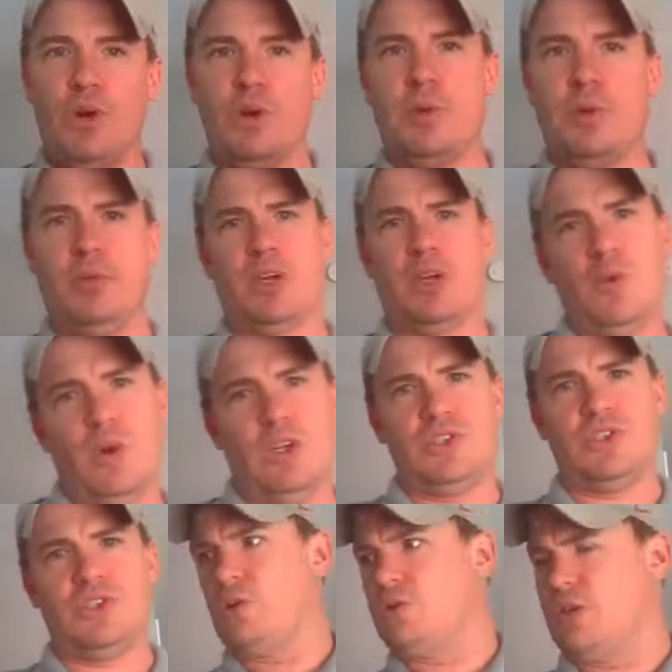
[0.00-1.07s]
to people. Like, well, it
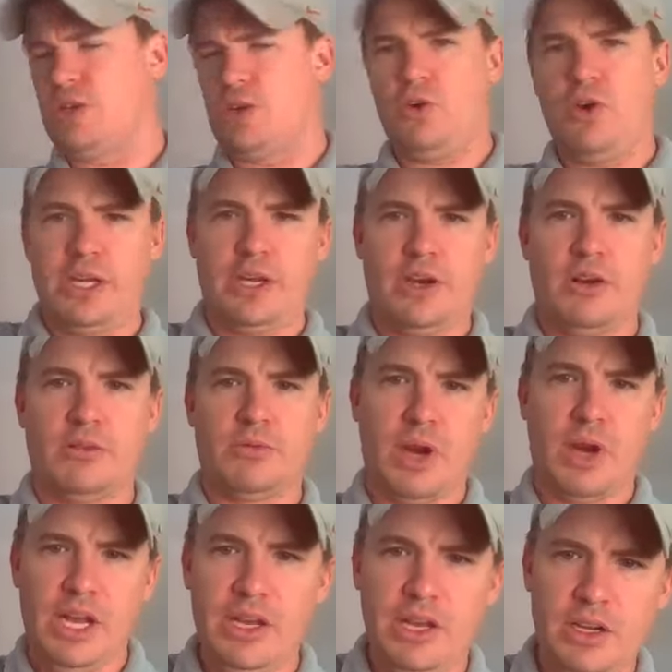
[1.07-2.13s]
just goes on the credit card,
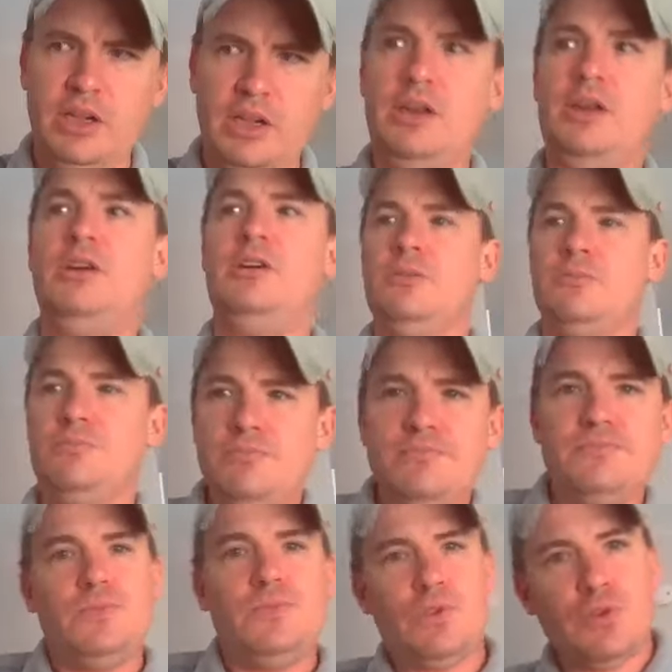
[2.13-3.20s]
right?
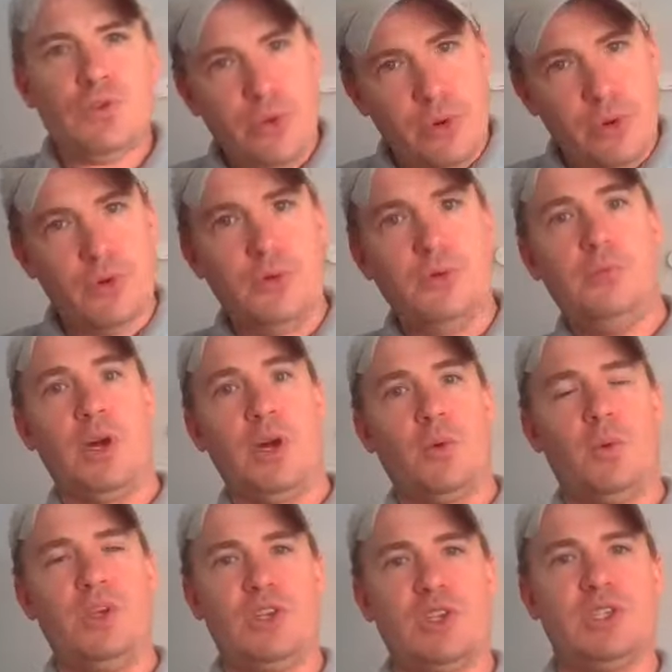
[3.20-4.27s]
True, but
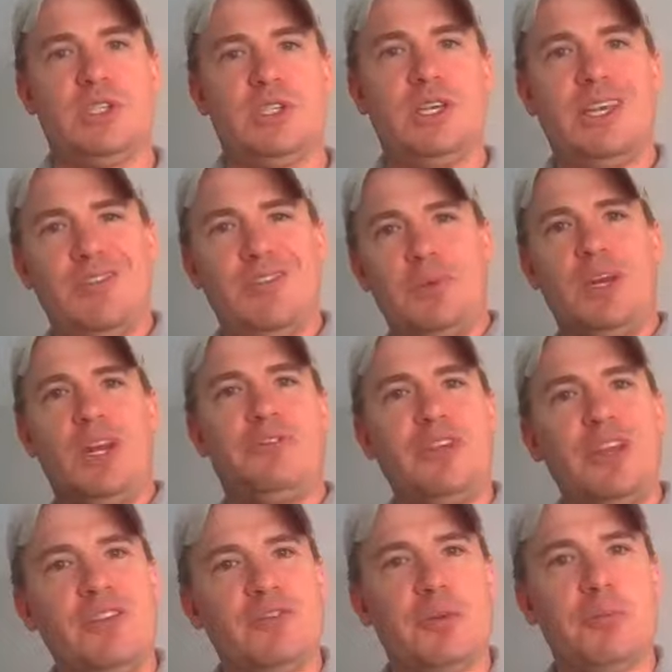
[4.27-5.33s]
we just didn't give them enough
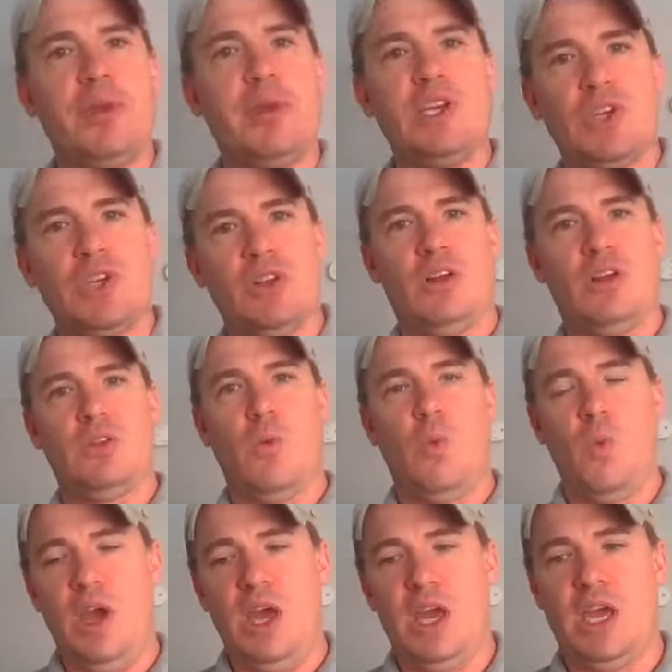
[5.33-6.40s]
information along the
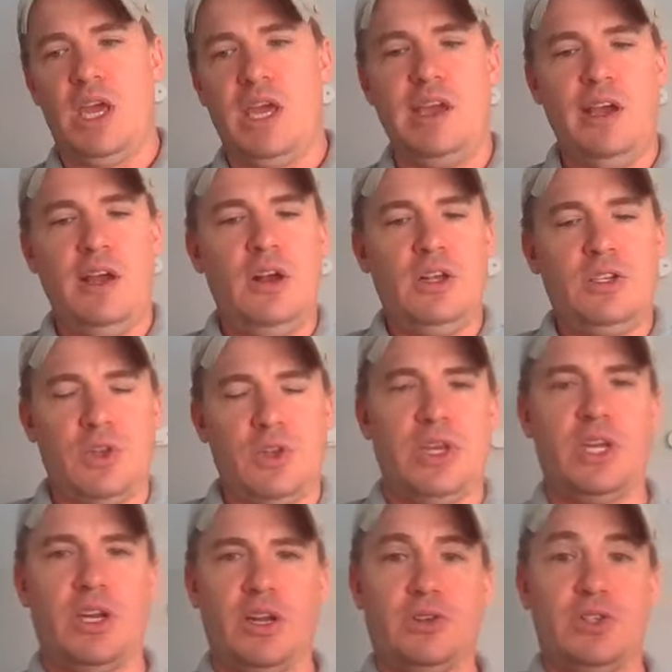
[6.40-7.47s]
way so they
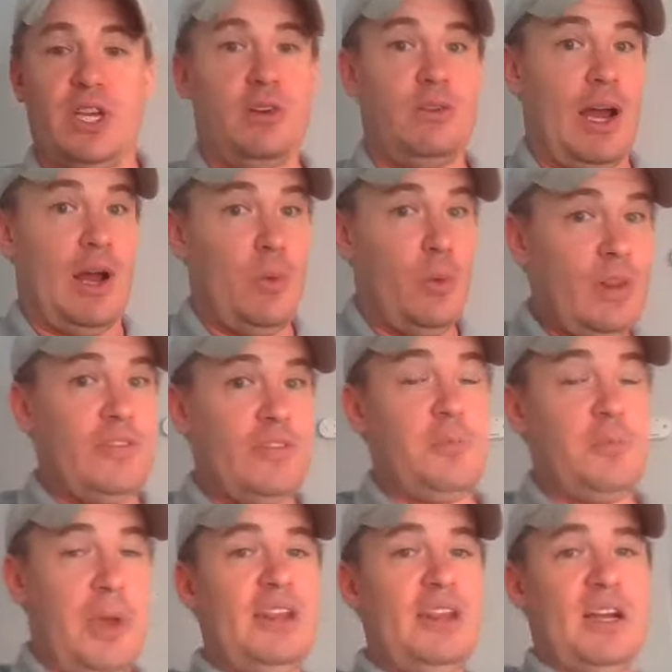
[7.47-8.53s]
could understand, I will have to
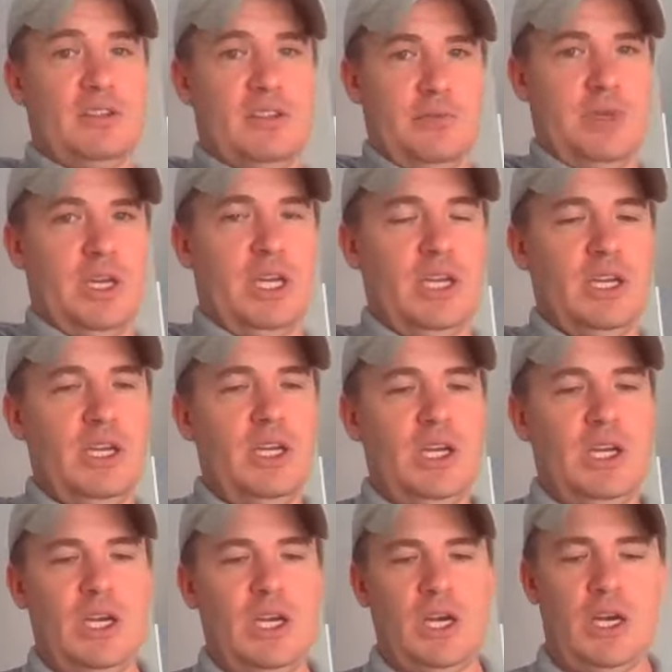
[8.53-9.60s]
pay that someday.
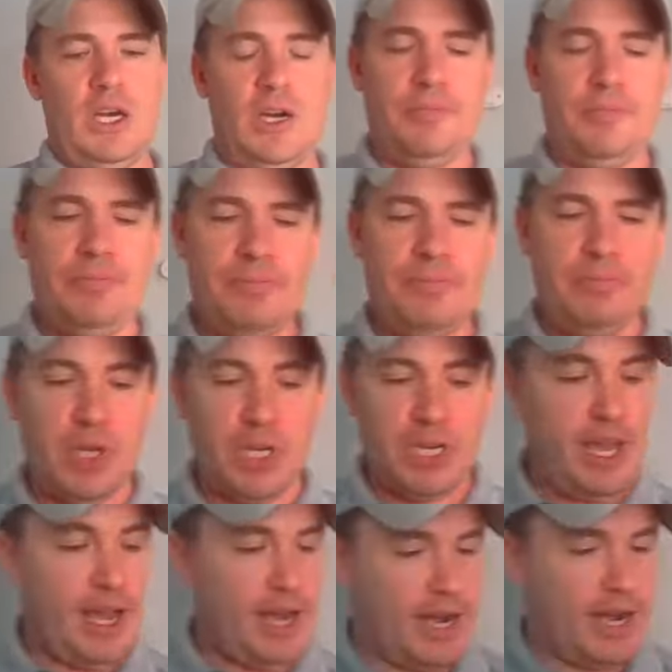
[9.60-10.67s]
But
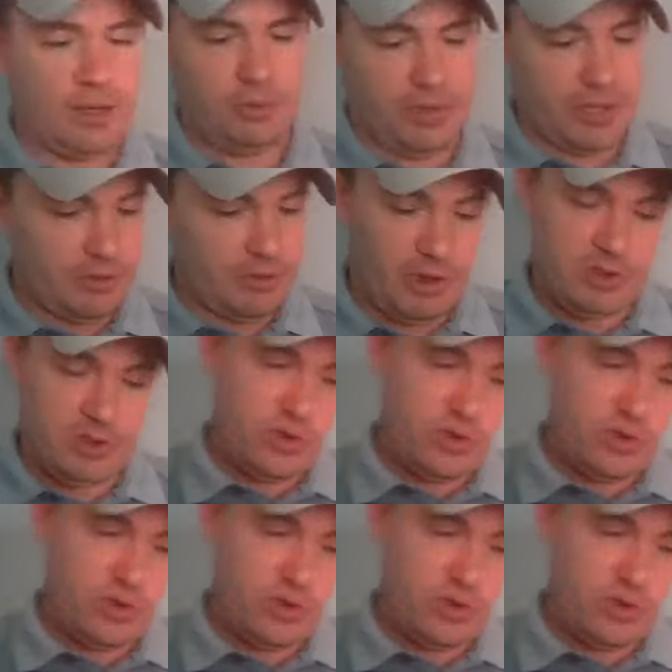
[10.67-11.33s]
yeah, I don't think it falls